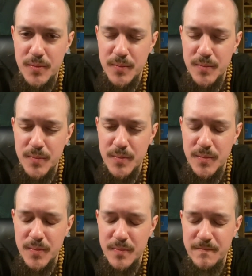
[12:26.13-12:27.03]

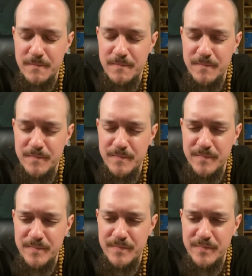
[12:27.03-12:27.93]

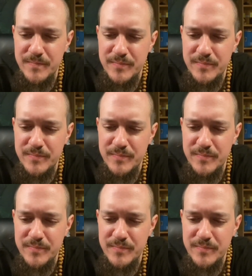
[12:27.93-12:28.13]
(silence)